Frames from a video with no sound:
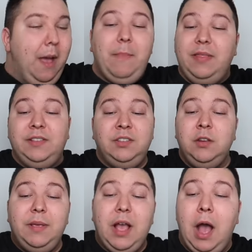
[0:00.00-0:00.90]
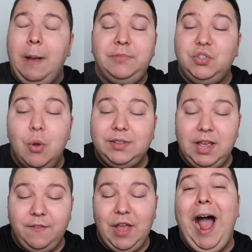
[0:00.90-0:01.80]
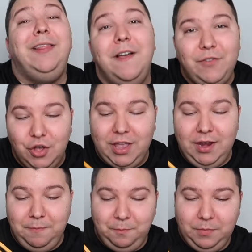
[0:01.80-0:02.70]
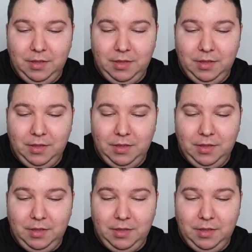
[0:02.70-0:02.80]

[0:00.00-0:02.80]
But this is going to be... I'm so excited for that. I love cooking.